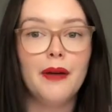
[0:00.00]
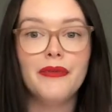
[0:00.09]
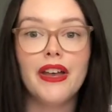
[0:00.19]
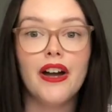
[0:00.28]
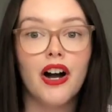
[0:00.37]

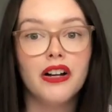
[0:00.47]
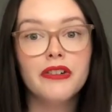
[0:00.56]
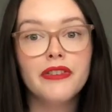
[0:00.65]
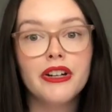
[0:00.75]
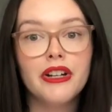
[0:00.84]
They are a
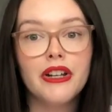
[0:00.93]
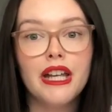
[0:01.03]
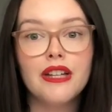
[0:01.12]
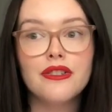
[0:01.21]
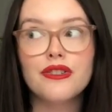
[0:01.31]

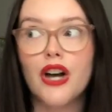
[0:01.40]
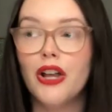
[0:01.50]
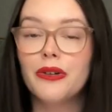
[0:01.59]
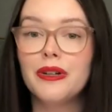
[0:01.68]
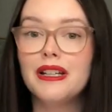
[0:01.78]
very
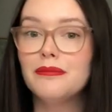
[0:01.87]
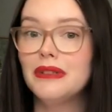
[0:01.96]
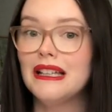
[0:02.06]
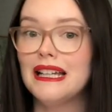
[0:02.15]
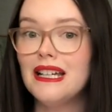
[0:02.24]
tolerant
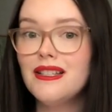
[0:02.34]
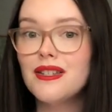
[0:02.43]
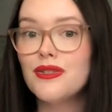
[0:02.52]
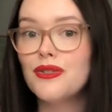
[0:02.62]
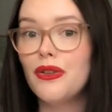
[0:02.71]
plant,
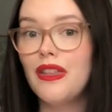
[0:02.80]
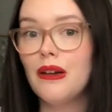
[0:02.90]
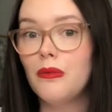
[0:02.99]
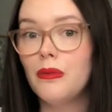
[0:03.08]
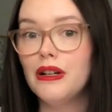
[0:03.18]
so they
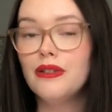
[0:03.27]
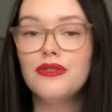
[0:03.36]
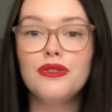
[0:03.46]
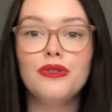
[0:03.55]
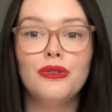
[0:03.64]
will
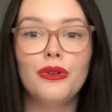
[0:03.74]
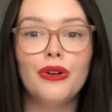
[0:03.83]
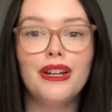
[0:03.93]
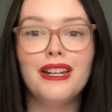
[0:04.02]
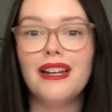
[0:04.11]
do
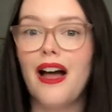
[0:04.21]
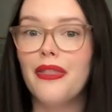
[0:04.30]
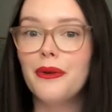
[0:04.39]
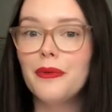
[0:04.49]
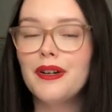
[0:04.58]
good in
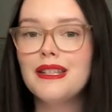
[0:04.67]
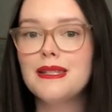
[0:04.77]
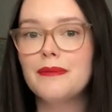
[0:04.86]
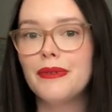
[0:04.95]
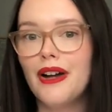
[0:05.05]
other ones,
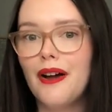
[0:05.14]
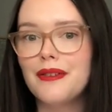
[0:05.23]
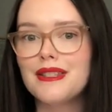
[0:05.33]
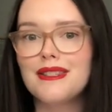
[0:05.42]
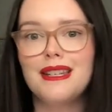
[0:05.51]
but
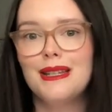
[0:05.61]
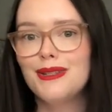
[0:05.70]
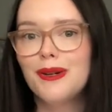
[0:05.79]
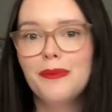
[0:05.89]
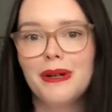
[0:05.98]
obviously
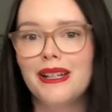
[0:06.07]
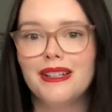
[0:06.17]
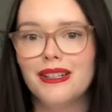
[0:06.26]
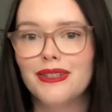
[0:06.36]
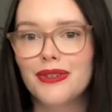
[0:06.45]
don't put it
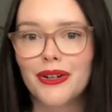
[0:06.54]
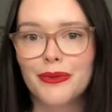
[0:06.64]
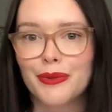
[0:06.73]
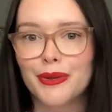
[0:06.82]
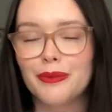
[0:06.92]
in a dark
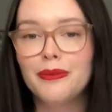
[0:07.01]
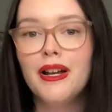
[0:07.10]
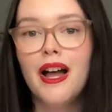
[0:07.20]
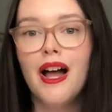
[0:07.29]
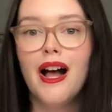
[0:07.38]
room.
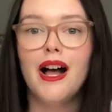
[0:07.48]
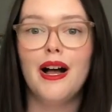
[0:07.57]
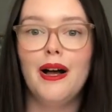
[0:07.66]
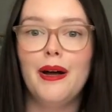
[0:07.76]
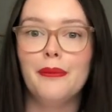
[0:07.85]

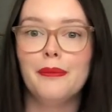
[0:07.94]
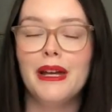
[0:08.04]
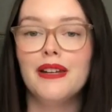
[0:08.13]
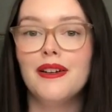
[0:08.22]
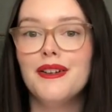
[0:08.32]

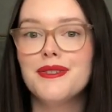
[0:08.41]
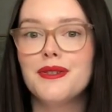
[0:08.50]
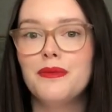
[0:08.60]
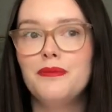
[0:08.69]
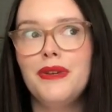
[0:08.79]
And also
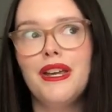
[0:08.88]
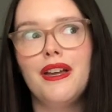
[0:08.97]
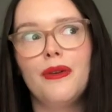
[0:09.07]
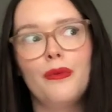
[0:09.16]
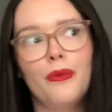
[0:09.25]

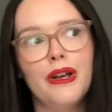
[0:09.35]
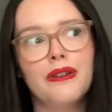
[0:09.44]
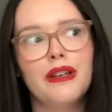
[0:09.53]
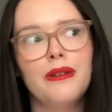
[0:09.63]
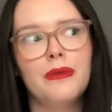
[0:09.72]
be
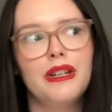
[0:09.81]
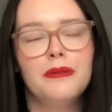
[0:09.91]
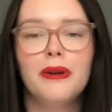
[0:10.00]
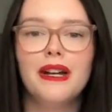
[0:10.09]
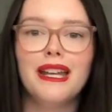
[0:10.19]
wary when you
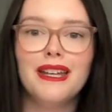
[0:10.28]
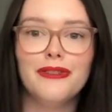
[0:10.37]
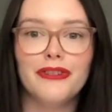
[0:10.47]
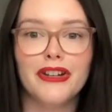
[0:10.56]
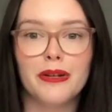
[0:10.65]
put it in a
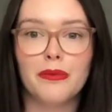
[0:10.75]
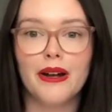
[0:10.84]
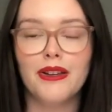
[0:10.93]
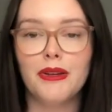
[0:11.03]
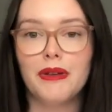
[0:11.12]
very
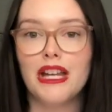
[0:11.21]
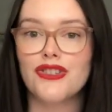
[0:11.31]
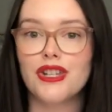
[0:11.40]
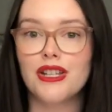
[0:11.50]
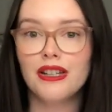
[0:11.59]
bright
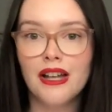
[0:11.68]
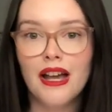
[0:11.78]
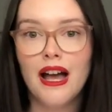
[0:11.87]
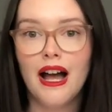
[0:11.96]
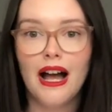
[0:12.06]
location.
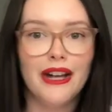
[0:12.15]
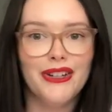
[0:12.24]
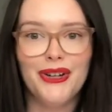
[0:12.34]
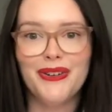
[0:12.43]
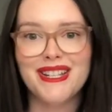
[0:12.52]
I
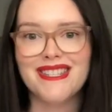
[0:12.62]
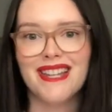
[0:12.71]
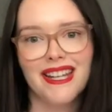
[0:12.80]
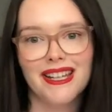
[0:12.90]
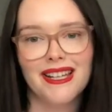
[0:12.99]
know
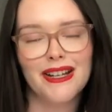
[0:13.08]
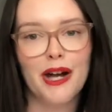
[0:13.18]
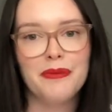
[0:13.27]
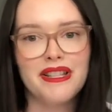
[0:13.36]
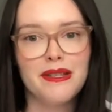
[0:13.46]
aesthetic can
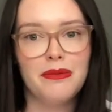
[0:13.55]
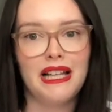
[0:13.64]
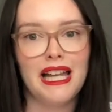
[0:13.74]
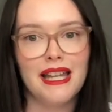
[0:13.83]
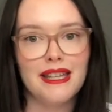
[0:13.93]
come into
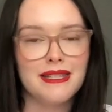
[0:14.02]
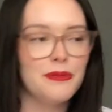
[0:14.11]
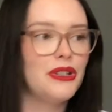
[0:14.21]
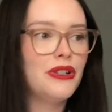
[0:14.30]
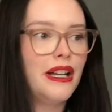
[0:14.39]
plants
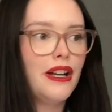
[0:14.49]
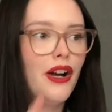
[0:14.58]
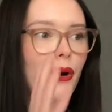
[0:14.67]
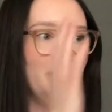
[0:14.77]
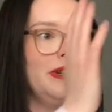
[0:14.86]
when you're like,
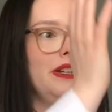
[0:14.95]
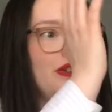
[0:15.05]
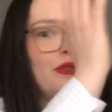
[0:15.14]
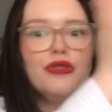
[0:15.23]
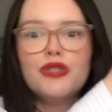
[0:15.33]
oh, it
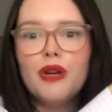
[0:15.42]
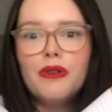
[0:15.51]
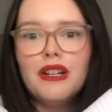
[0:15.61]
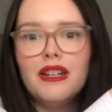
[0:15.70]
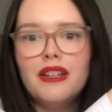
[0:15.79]
looks so
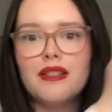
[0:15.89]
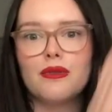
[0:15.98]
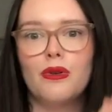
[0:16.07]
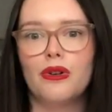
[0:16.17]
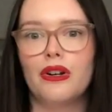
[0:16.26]
good in this
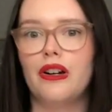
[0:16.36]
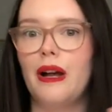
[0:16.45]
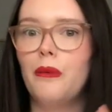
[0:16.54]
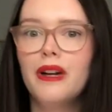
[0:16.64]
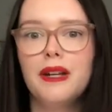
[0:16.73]
corner, I
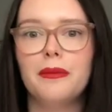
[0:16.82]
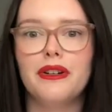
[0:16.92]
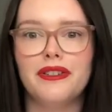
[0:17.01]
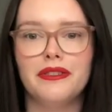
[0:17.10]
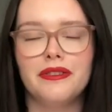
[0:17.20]
want to put
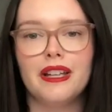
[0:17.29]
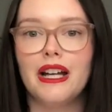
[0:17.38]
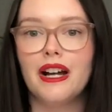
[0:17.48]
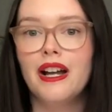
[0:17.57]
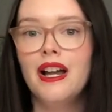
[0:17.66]
it over
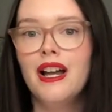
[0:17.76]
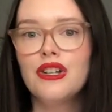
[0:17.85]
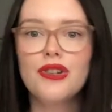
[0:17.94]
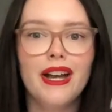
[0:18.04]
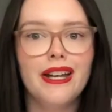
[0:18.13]
there.
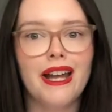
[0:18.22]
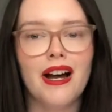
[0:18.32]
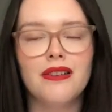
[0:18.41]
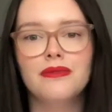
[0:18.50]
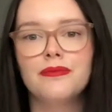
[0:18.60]
Try it
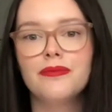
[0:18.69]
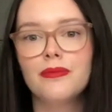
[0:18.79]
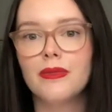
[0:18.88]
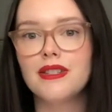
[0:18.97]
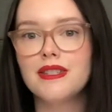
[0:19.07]
out,
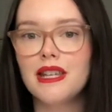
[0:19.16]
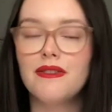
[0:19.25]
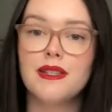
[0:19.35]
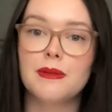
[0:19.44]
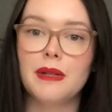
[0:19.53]
see if
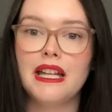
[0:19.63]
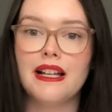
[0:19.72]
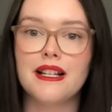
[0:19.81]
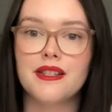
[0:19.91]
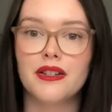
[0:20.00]
the sweetie
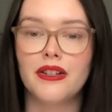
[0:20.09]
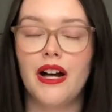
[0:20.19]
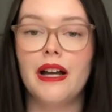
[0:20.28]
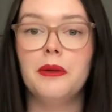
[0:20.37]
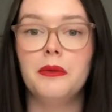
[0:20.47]
likes it or
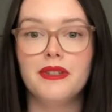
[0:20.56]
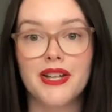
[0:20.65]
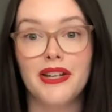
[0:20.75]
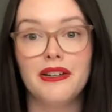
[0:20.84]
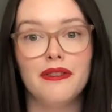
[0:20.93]
not. It will
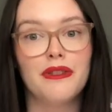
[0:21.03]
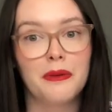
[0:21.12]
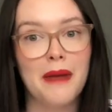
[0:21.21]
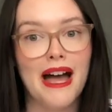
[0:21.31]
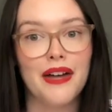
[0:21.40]
tell you if they're
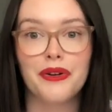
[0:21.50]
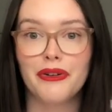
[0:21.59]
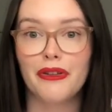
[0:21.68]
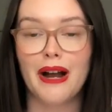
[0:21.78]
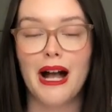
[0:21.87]
mad or
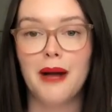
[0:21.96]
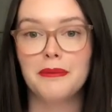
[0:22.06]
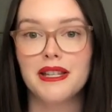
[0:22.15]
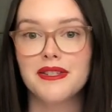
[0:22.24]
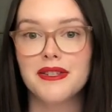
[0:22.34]
if they're
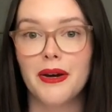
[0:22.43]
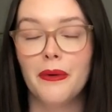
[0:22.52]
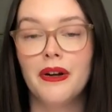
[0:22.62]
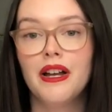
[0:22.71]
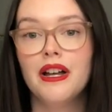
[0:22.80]
happy. So
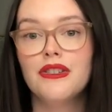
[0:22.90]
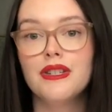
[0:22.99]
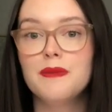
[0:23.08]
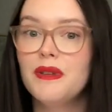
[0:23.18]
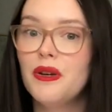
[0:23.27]

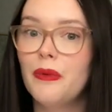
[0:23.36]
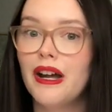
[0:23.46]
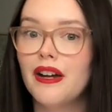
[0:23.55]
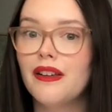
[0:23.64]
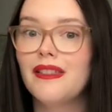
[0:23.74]
just be
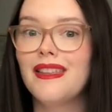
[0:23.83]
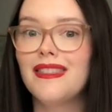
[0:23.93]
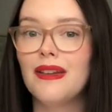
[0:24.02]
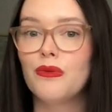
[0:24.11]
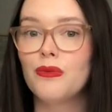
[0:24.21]
aware that
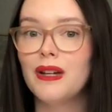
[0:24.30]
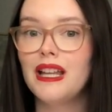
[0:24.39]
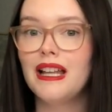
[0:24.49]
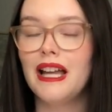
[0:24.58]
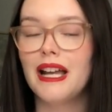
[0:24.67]
they
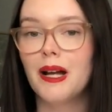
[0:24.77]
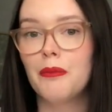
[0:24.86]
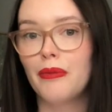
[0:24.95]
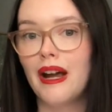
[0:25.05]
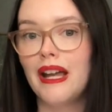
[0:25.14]
really like
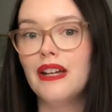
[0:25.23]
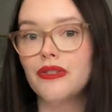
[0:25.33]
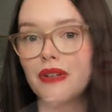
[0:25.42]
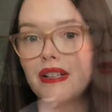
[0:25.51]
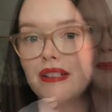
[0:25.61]
bright and
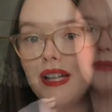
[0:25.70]
direct light.